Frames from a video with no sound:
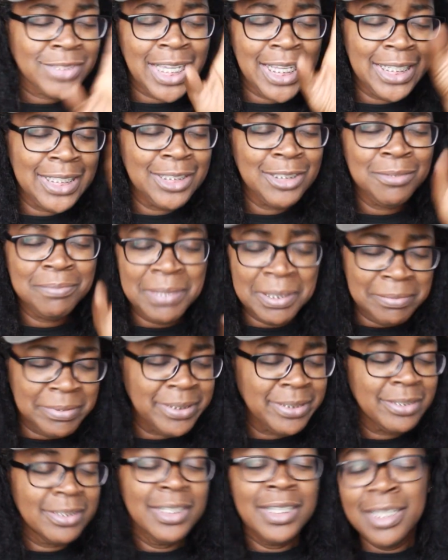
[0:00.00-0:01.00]
I love you,
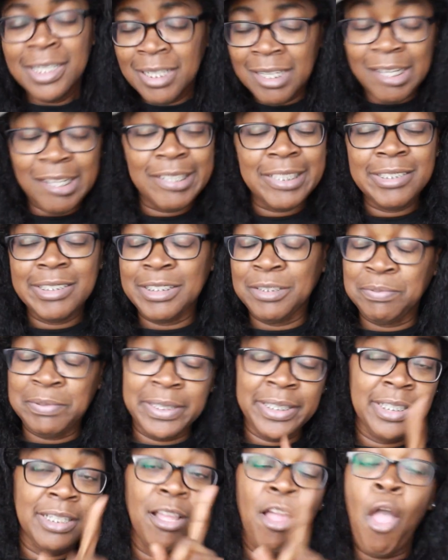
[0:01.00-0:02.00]
baby. I'm just
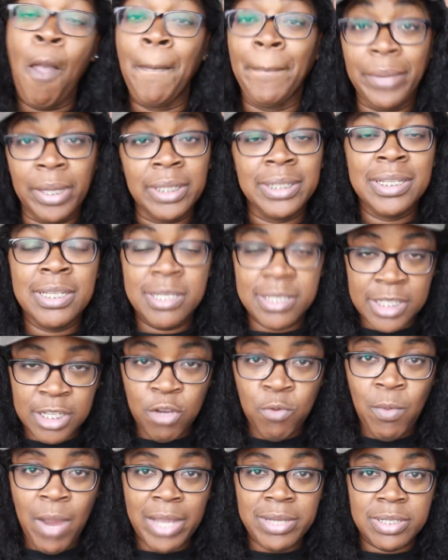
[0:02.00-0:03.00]
playing. But
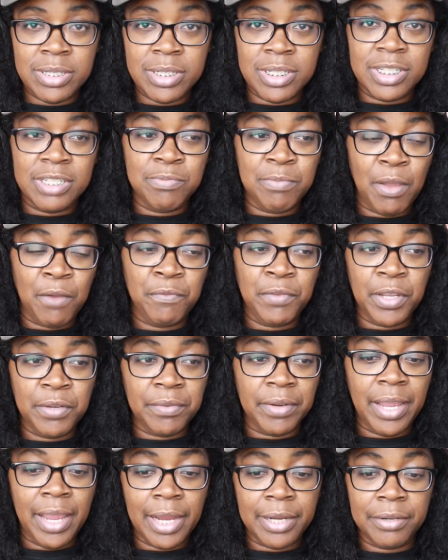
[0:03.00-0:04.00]
Denzel Washington is my
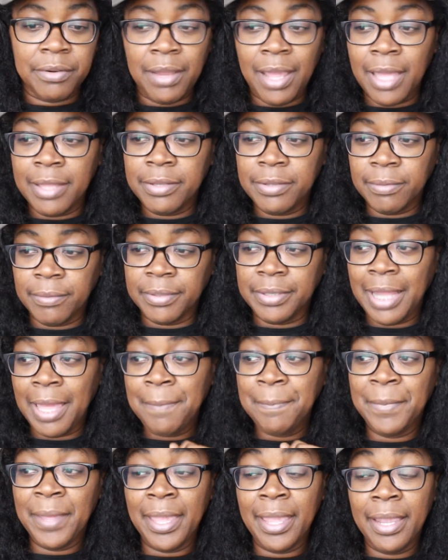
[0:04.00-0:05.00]
favorite actor. I swear,
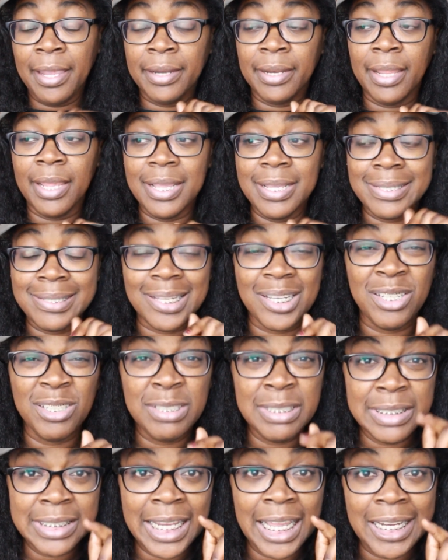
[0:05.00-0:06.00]
that man is
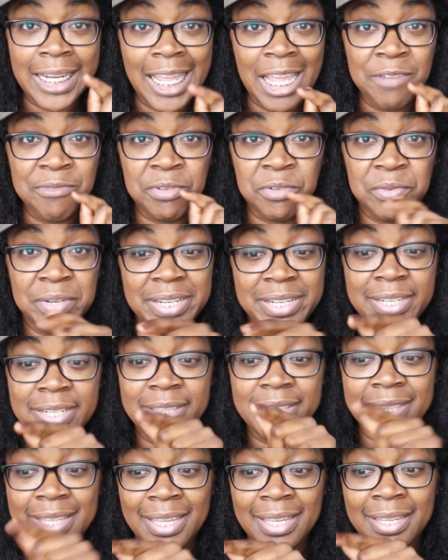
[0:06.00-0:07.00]
good at
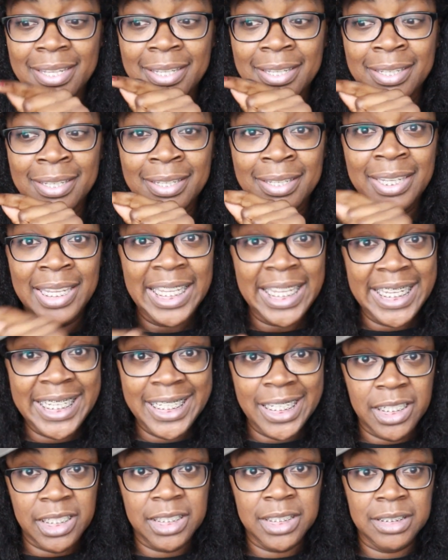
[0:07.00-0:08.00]
everything he
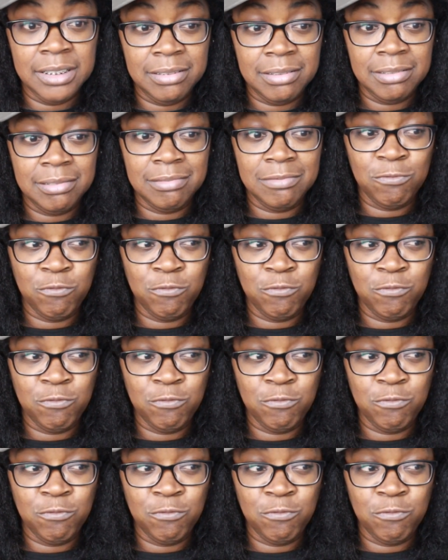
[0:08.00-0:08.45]
does.